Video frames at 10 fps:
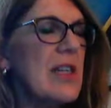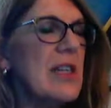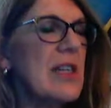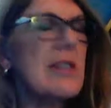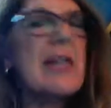
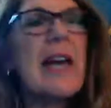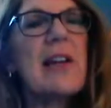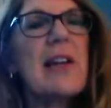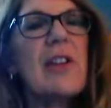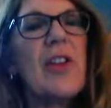
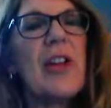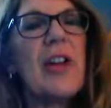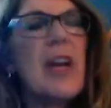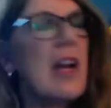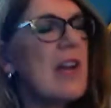untangle their
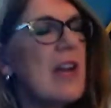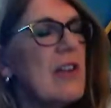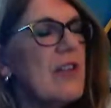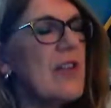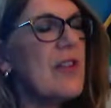hair,
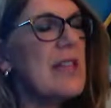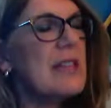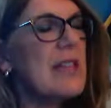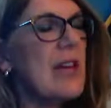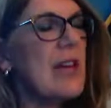face
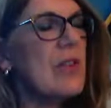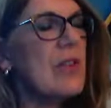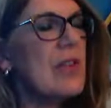south.